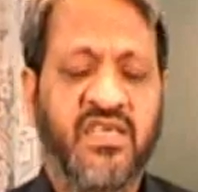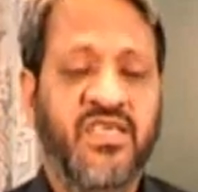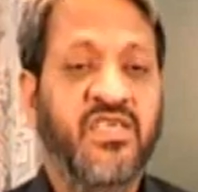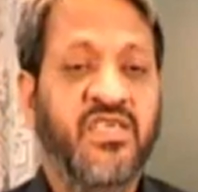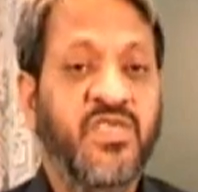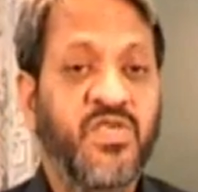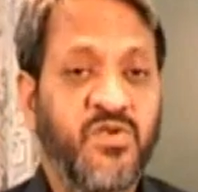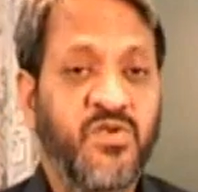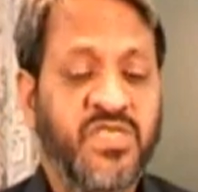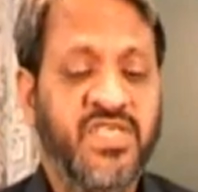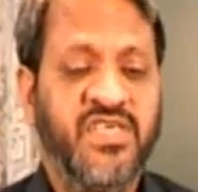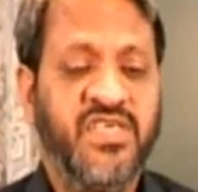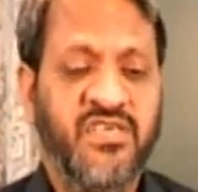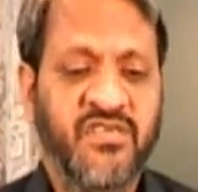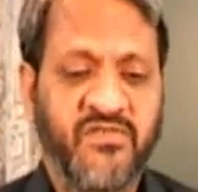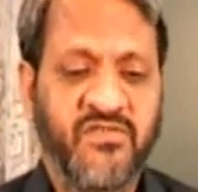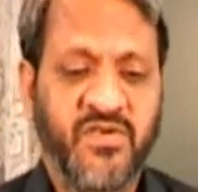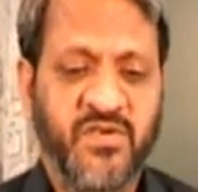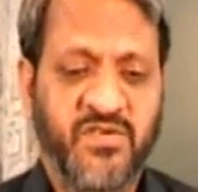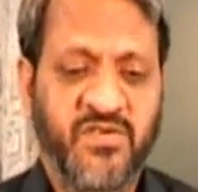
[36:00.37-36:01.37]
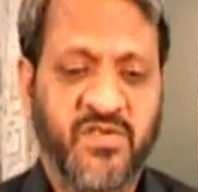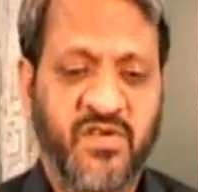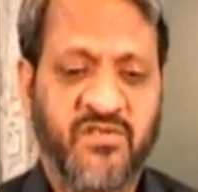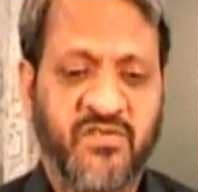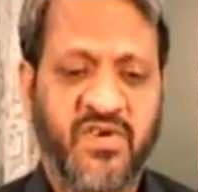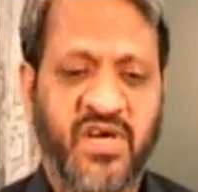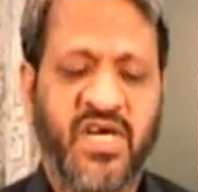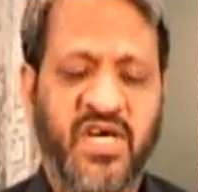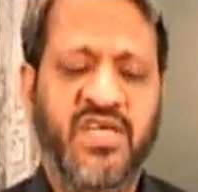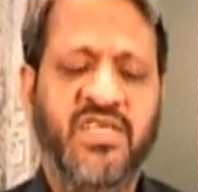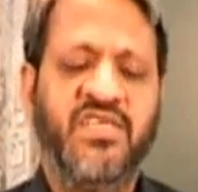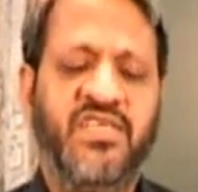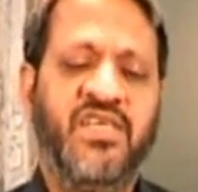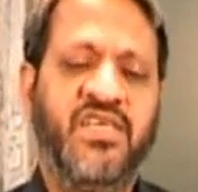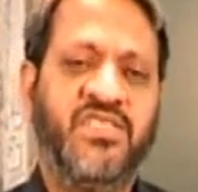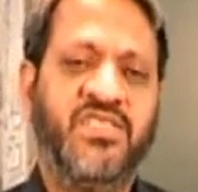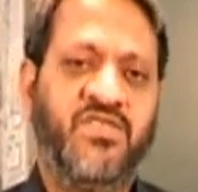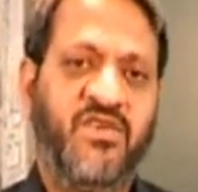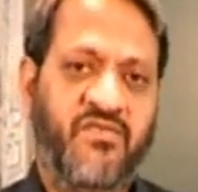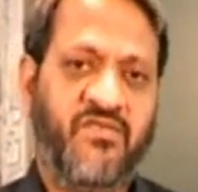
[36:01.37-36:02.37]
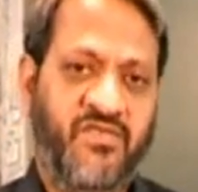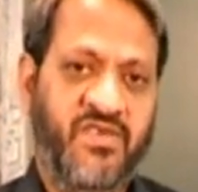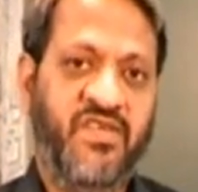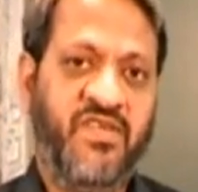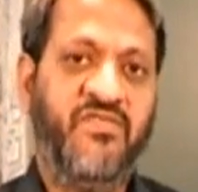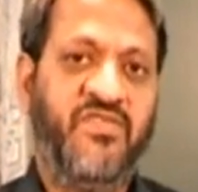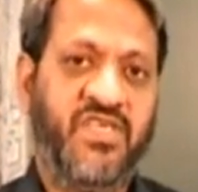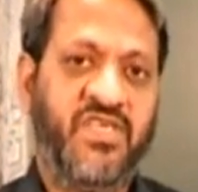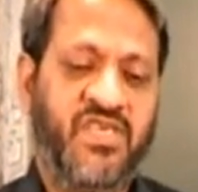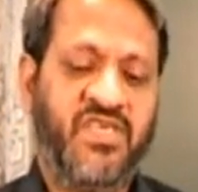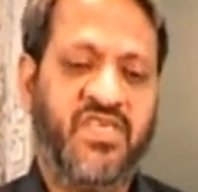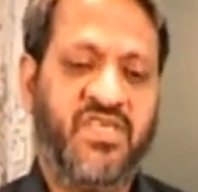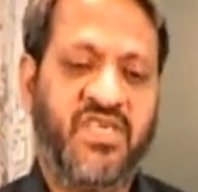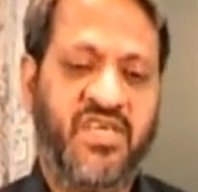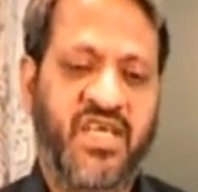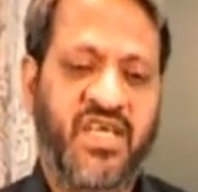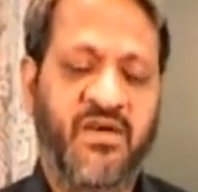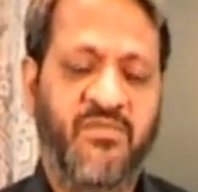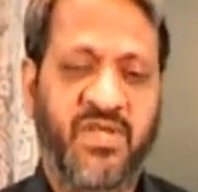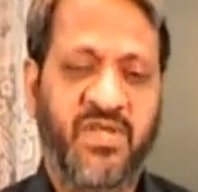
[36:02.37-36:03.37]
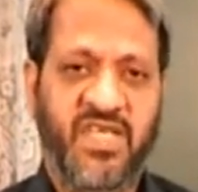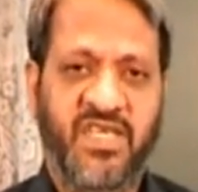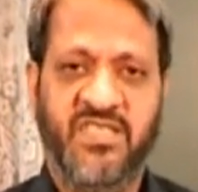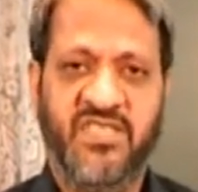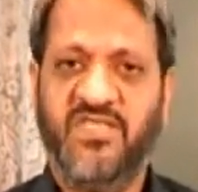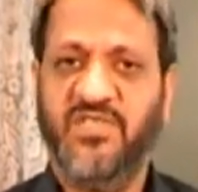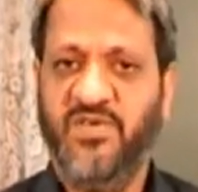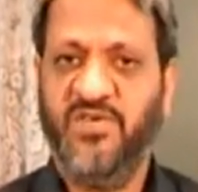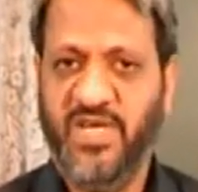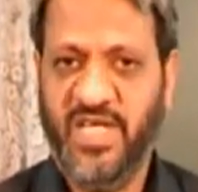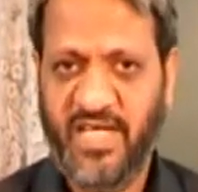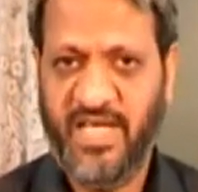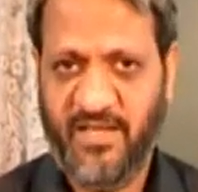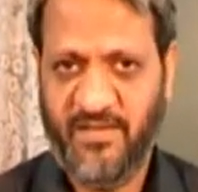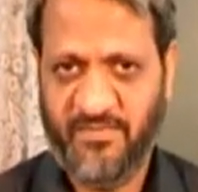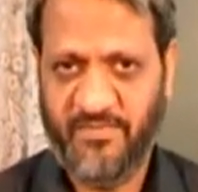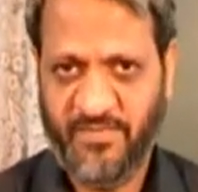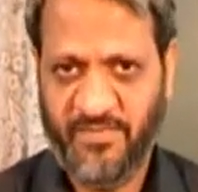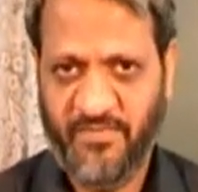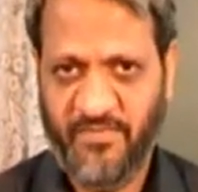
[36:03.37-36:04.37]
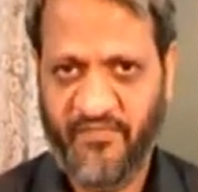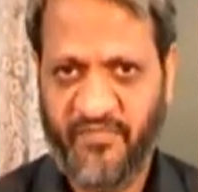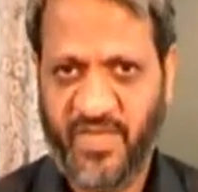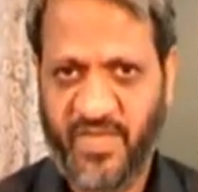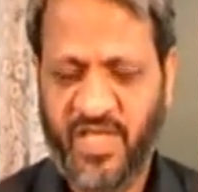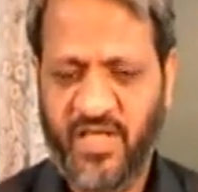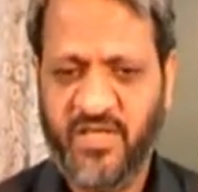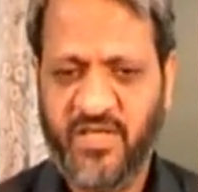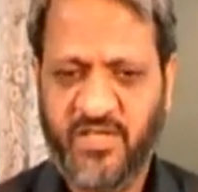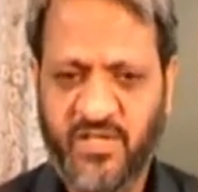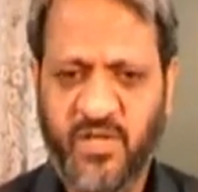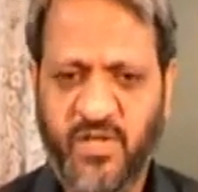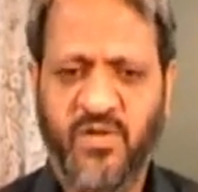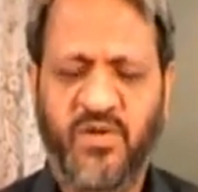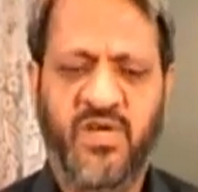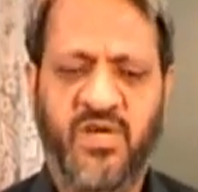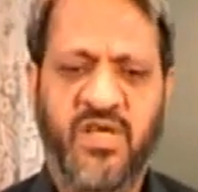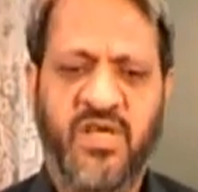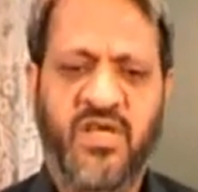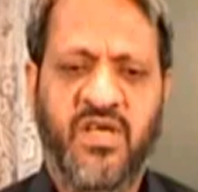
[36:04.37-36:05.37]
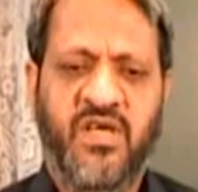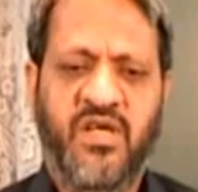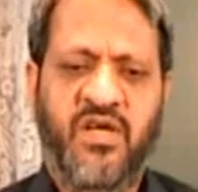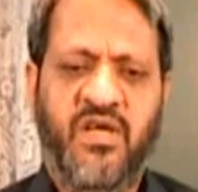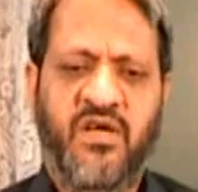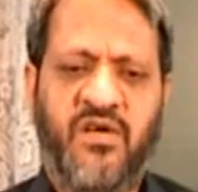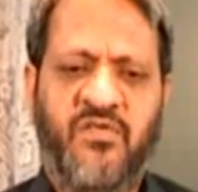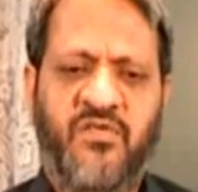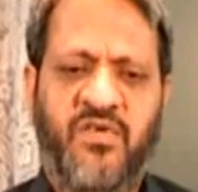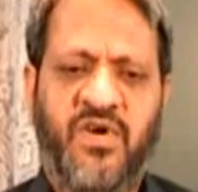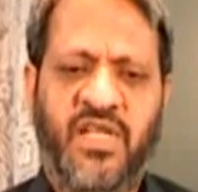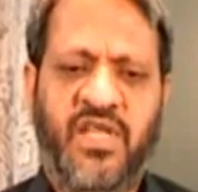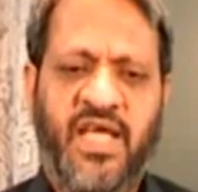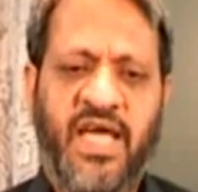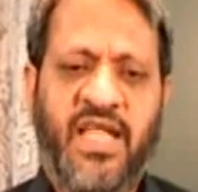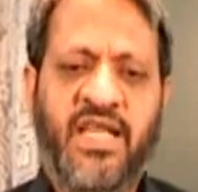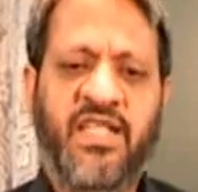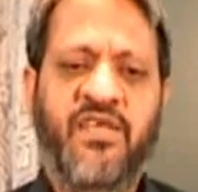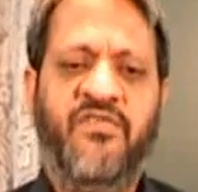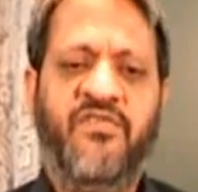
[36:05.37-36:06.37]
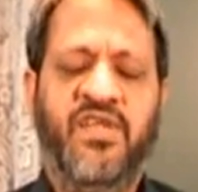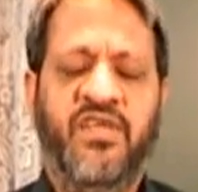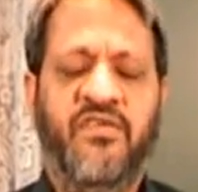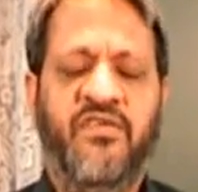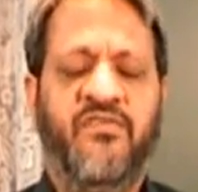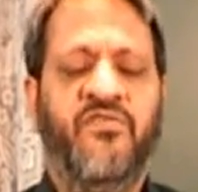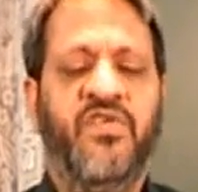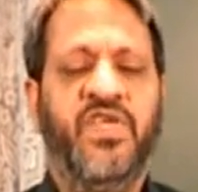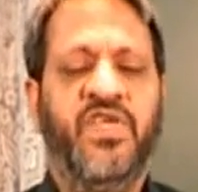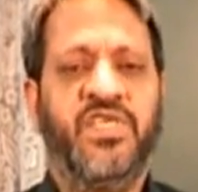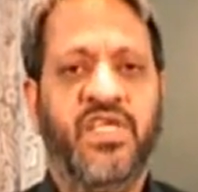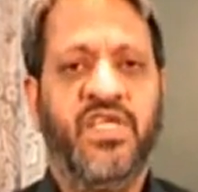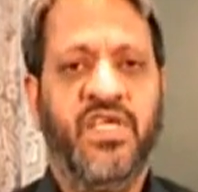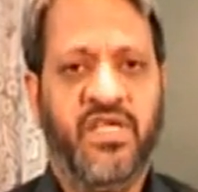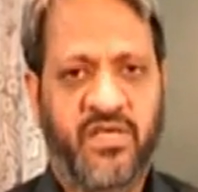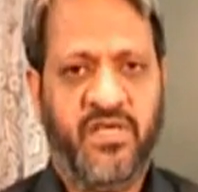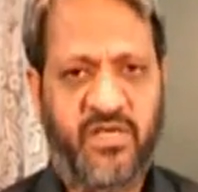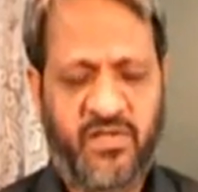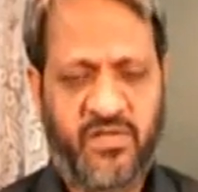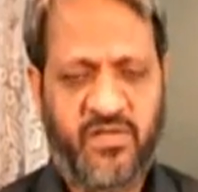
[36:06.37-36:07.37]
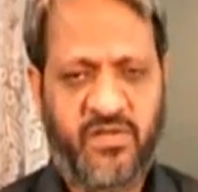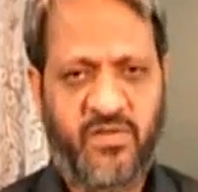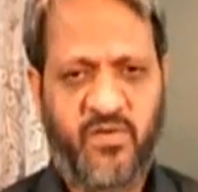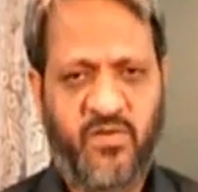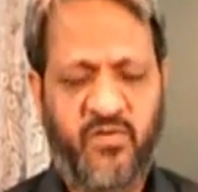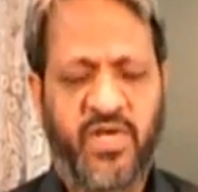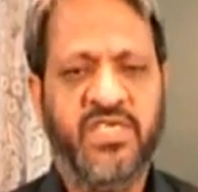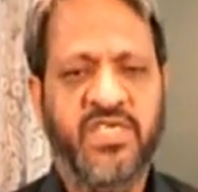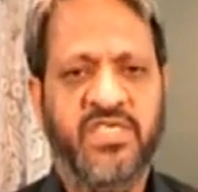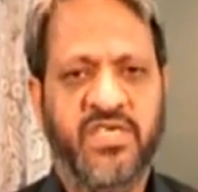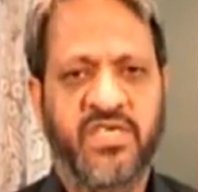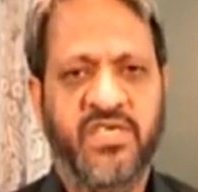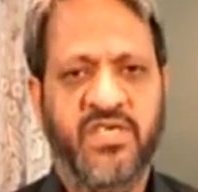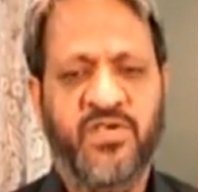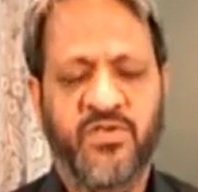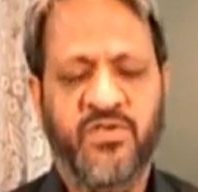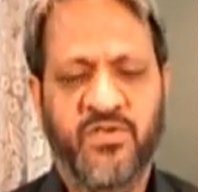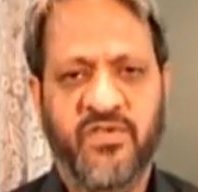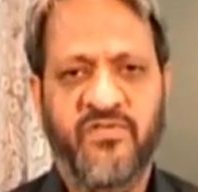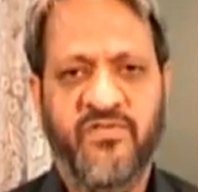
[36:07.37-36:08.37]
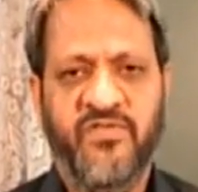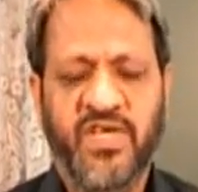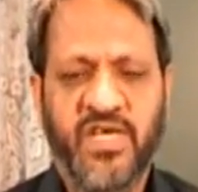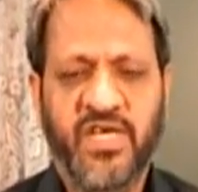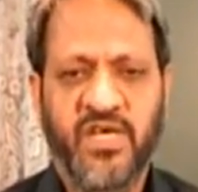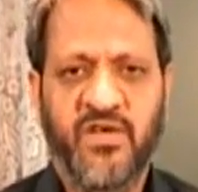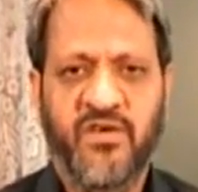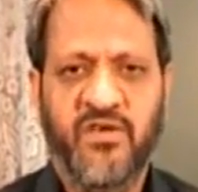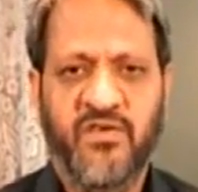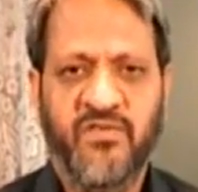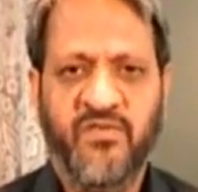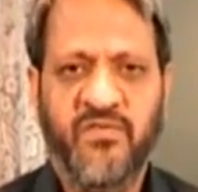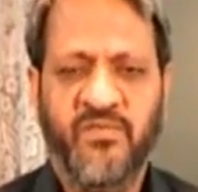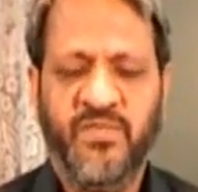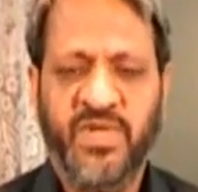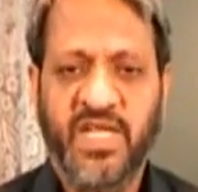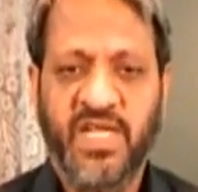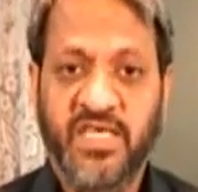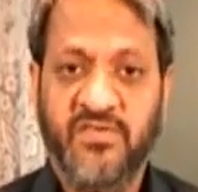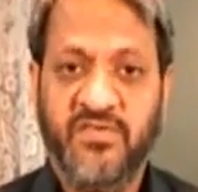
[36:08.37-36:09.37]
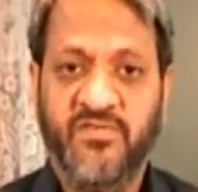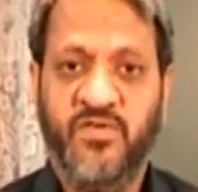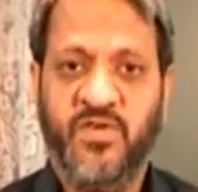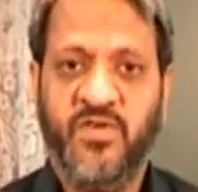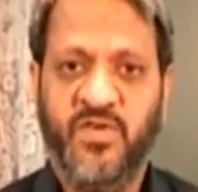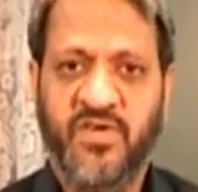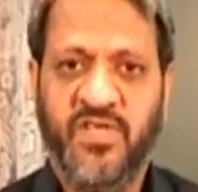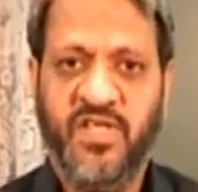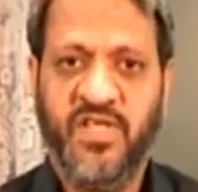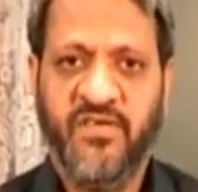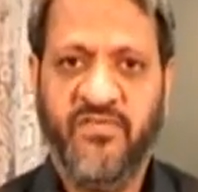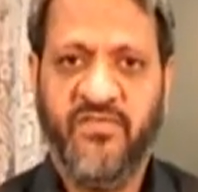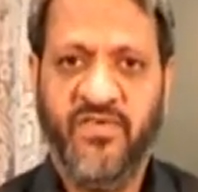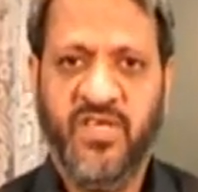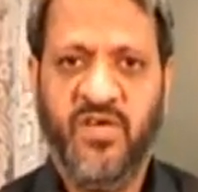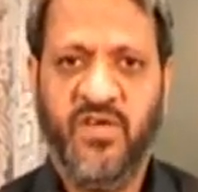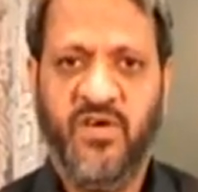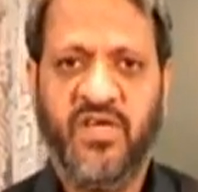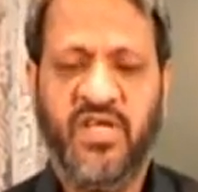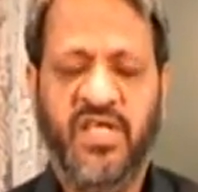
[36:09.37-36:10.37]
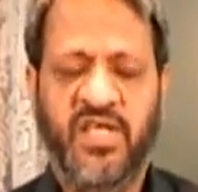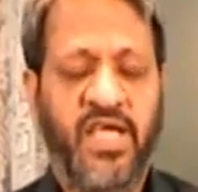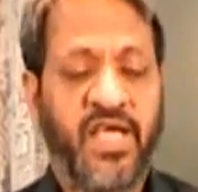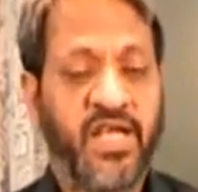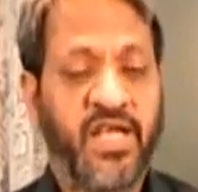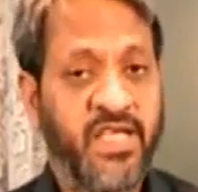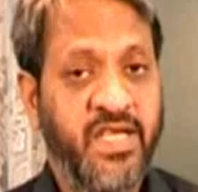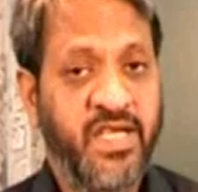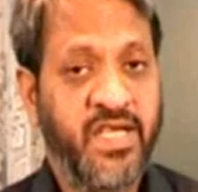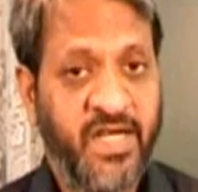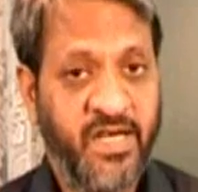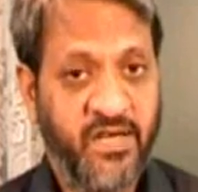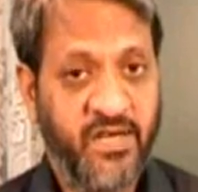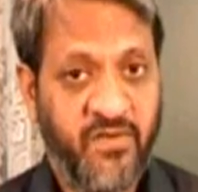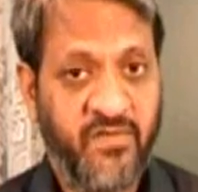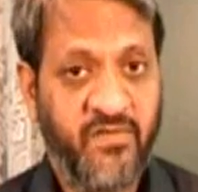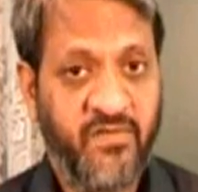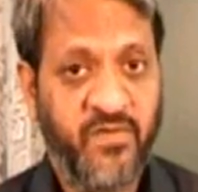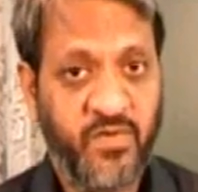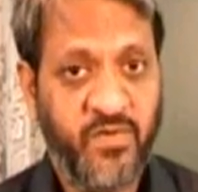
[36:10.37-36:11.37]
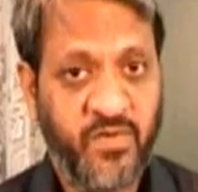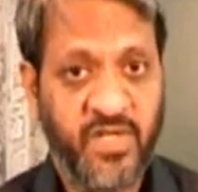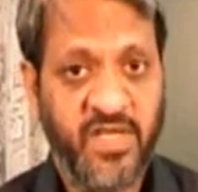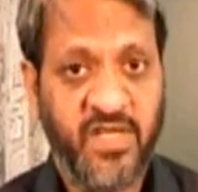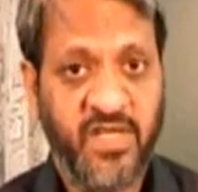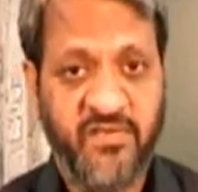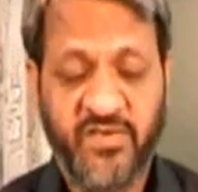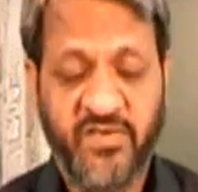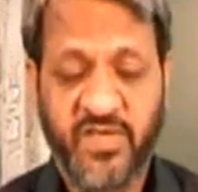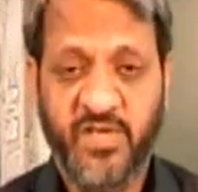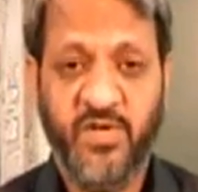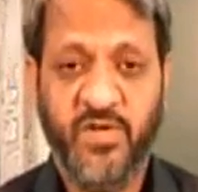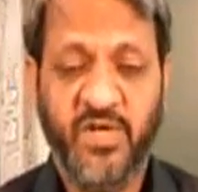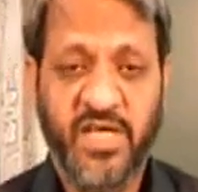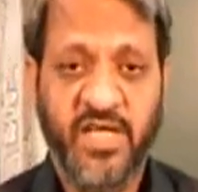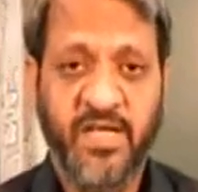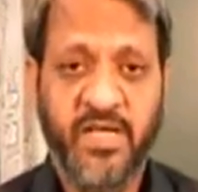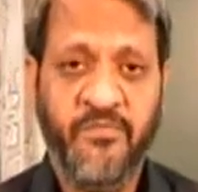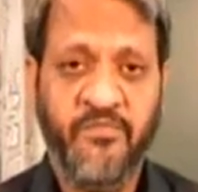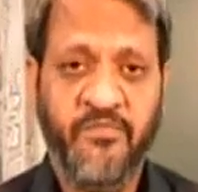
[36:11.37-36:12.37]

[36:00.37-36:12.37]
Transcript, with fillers: user reviews of hundreds of different cameras today. So, for anyone wishing to venture into the field of press photography or any kind of photography today,